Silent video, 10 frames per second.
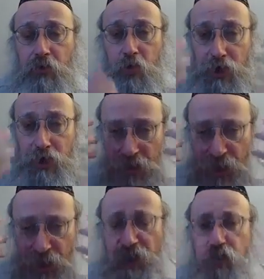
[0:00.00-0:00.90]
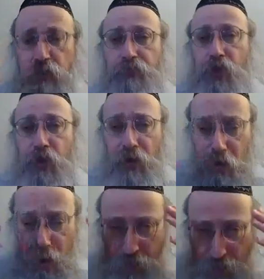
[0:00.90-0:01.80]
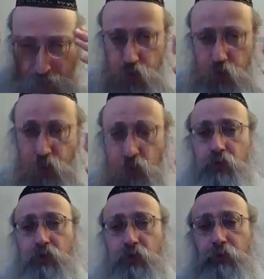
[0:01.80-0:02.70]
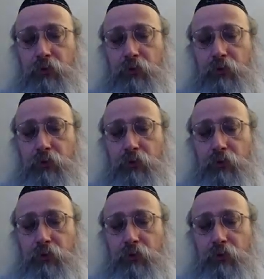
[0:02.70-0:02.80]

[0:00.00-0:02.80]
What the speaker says: with the light of Torah, with the truth.